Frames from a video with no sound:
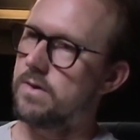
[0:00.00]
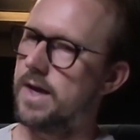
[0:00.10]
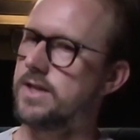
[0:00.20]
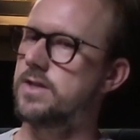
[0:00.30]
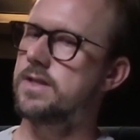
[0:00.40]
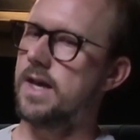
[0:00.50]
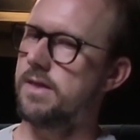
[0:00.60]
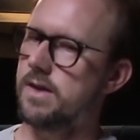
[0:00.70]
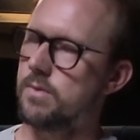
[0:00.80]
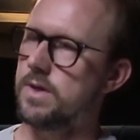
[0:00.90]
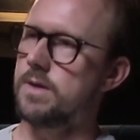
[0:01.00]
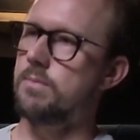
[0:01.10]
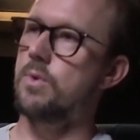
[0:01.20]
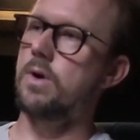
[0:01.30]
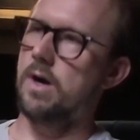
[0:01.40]
I think we need
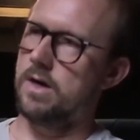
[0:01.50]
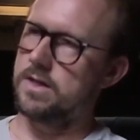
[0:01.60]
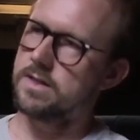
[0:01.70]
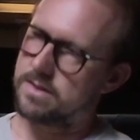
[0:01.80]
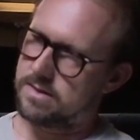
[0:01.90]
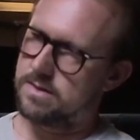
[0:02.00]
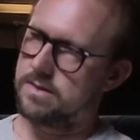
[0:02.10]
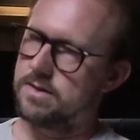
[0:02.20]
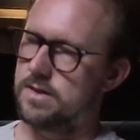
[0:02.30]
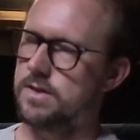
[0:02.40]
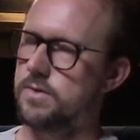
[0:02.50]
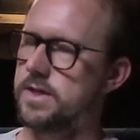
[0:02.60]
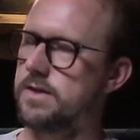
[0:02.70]
more artists to do it.